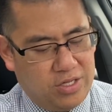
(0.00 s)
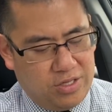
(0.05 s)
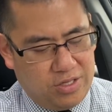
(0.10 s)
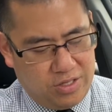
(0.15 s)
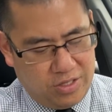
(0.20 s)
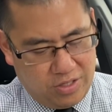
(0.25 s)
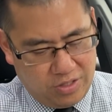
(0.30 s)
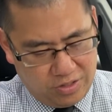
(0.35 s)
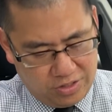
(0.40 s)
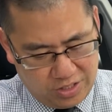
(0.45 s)

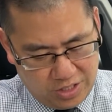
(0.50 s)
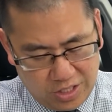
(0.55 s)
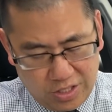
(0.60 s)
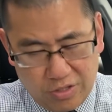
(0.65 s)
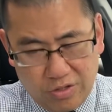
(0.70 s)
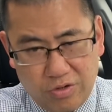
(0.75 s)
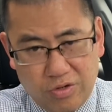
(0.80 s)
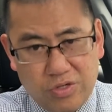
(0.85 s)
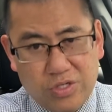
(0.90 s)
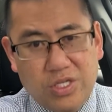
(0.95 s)
there's
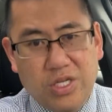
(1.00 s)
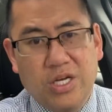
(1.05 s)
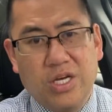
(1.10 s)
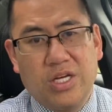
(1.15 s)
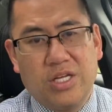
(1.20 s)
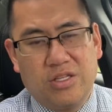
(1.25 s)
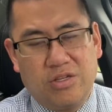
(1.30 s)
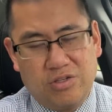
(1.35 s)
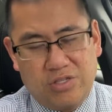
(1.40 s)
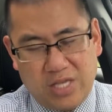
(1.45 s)
Hughes,
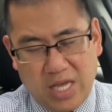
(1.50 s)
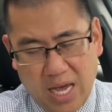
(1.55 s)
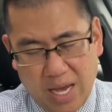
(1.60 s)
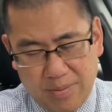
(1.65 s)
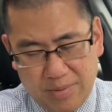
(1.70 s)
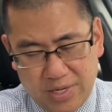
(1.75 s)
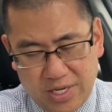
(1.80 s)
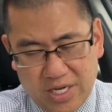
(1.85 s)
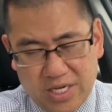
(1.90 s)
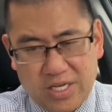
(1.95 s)
there's
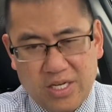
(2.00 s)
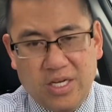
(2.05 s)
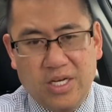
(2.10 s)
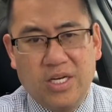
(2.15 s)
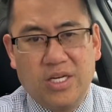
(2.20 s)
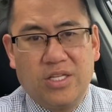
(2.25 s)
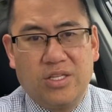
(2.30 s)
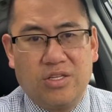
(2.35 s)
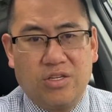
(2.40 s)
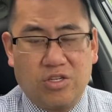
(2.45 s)
Hamonic,
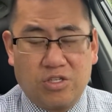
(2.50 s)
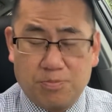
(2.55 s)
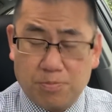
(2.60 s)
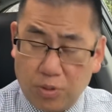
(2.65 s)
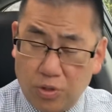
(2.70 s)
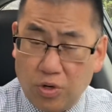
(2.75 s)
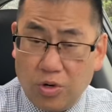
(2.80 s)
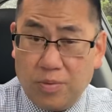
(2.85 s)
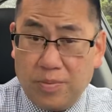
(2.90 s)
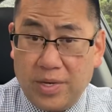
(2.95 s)
there's
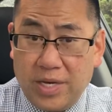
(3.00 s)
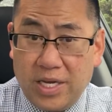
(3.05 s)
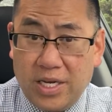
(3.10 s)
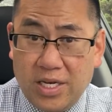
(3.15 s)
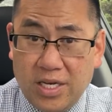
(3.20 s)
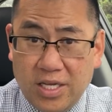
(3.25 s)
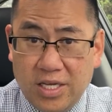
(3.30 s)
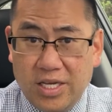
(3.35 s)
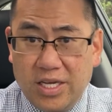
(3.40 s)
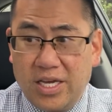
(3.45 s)

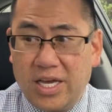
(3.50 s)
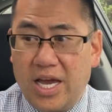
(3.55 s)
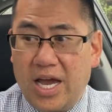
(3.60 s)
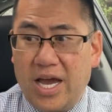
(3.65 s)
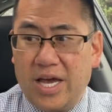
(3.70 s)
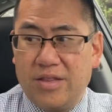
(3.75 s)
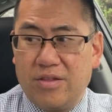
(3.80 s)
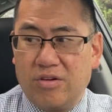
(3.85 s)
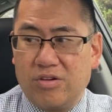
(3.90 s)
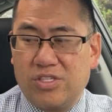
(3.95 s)
Pullman,
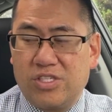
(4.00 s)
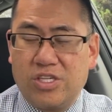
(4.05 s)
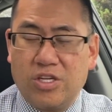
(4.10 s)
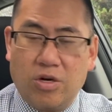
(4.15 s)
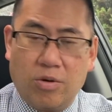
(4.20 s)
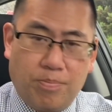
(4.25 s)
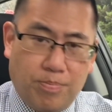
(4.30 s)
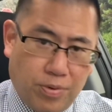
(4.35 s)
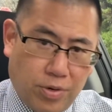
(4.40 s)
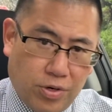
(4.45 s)
and there's
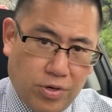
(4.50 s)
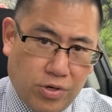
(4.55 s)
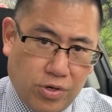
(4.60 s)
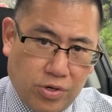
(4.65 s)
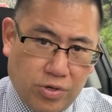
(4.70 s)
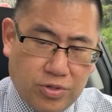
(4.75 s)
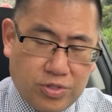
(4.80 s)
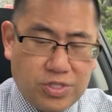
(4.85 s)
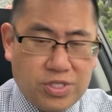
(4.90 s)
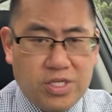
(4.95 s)
still
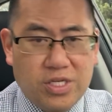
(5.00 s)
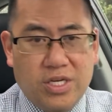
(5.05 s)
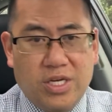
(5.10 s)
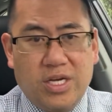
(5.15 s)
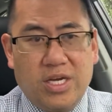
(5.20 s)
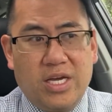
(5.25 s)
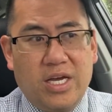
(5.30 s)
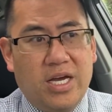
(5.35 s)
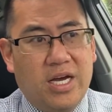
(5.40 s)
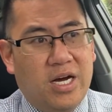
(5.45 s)
Burroughs
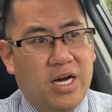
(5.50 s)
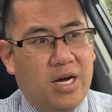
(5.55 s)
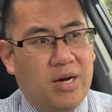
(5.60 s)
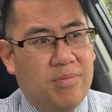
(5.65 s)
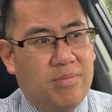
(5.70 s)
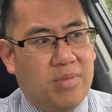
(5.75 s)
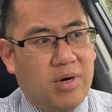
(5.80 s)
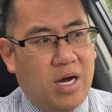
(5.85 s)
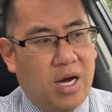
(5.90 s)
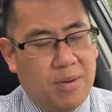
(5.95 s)

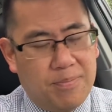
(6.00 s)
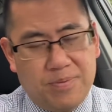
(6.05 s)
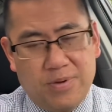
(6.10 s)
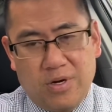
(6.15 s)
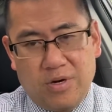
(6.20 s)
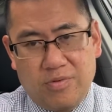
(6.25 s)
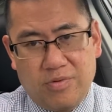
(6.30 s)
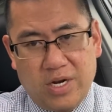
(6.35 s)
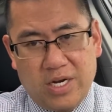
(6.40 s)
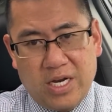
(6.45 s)
um, up
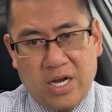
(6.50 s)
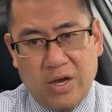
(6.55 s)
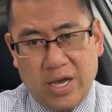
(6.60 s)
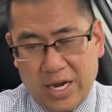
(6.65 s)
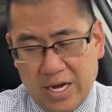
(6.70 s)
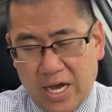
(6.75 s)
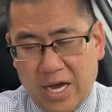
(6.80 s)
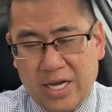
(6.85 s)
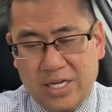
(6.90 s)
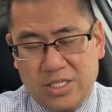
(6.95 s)
here right now,
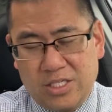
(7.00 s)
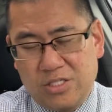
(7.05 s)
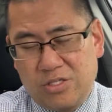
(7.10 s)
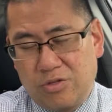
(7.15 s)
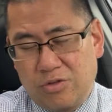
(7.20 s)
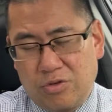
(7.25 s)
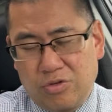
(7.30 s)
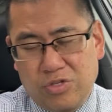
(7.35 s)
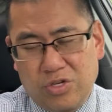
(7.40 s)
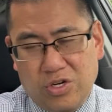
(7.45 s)
and Hunt.
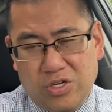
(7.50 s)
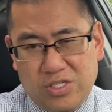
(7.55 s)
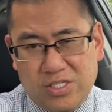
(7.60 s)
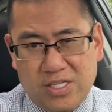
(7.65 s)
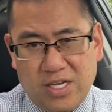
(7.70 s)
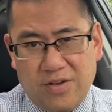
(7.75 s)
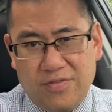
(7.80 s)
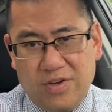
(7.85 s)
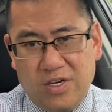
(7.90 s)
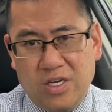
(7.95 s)
So those are your
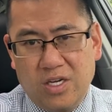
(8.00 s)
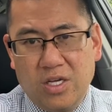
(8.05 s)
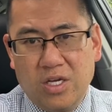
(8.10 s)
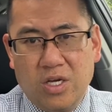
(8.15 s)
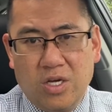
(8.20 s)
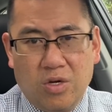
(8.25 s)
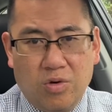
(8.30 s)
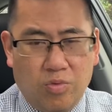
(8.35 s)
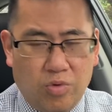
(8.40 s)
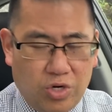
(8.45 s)
seven
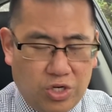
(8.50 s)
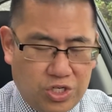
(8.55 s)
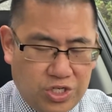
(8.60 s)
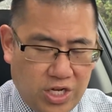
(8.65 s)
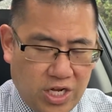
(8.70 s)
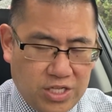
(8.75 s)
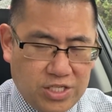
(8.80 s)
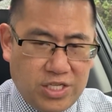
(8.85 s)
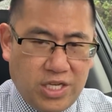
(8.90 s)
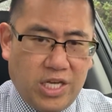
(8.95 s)
where
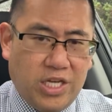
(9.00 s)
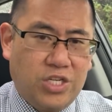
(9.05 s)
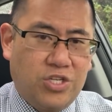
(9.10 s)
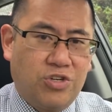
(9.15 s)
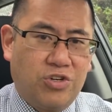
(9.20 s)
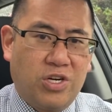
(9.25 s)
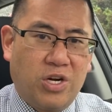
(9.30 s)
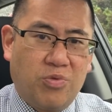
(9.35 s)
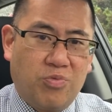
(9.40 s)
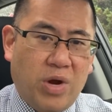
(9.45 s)
Shen's
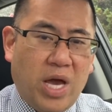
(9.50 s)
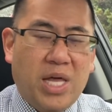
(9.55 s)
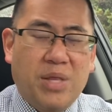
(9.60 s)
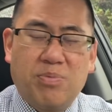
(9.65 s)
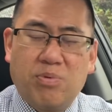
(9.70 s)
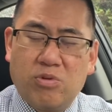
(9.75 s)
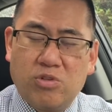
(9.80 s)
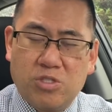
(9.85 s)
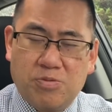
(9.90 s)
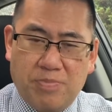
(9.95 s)
injured and
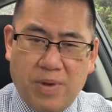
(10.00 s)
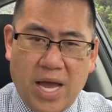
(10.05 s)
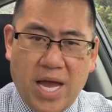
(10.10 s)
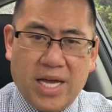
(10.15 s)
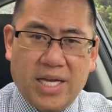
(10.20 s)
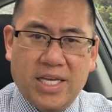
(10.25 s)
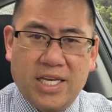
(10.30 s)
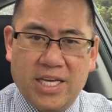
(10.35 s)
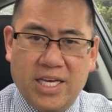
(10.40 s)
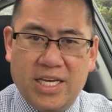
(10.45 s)
Rathbone's
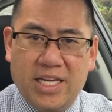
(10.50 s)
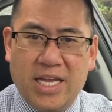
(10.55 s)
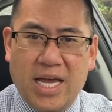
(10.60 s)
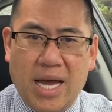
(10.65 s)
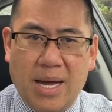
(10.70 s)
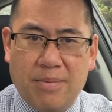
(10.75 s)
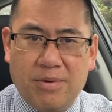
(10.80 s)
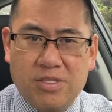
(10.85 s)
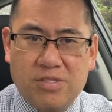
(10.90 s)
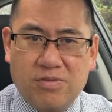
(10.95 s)
back in
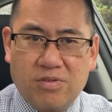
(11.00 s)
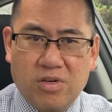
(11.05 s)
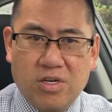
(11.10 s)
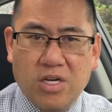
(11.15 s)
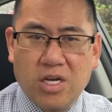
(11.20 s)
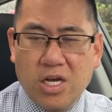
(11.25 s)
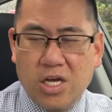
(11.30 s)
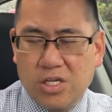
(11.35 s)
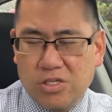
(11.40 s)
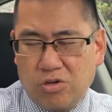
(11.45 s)
Abbotsford.
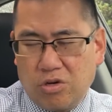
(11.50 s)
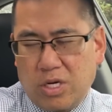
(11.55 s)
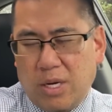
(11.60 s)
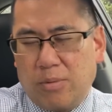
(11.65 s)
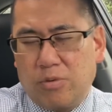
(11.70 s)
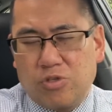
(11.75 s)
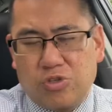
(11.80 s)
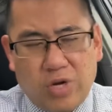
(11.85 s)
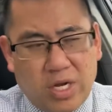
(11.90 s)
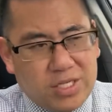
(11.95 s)
So a
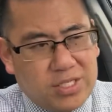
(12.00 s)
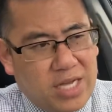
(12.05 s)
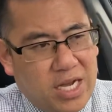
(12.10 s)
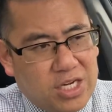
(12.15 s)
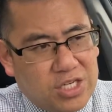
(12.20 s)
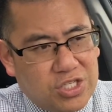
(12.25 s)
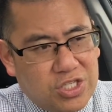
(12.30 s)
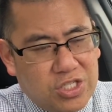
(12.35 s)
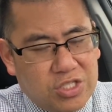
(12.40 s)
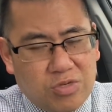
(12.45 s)
couple of
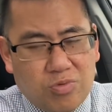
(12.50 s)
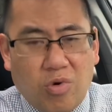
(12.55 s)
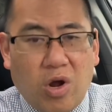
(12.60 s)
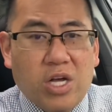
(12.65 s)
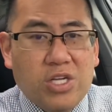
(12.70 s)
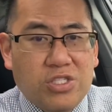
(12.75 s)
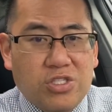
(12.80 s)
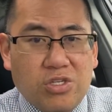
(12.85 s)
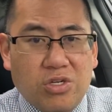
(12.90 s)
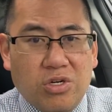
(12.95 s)
transactions,
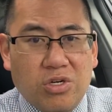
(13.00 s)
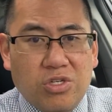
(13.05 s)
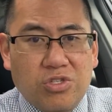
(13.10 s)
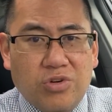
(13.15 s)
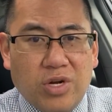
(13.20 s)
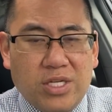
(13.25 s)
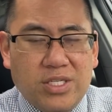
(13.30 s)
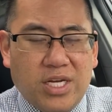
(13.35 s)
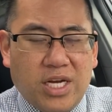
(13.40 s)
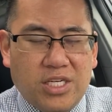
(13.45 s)
roster
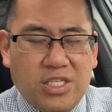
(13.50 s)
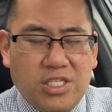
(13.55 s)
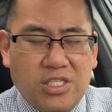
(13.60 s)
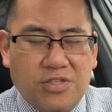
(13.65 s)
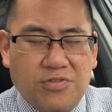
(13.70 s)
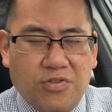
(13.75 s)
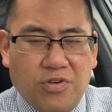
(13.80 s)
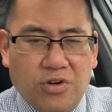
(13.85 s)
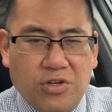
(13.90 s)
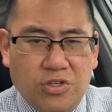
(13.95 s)

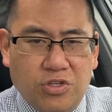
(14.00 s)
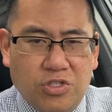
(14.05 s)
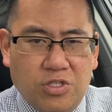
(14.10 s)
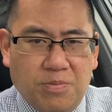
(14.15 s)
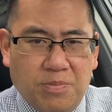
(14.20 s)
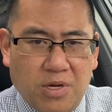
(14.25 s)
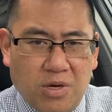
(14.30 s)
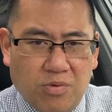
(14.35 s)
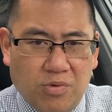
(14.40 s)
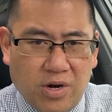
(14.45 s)
transactions for you to
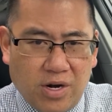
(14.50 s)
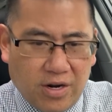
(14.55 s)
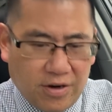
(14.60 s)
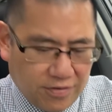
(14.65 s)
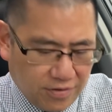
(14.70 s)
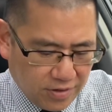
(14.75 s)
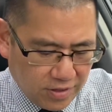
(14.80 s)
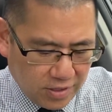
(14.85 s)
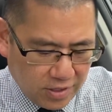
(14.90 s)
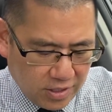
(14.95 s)
be aware of.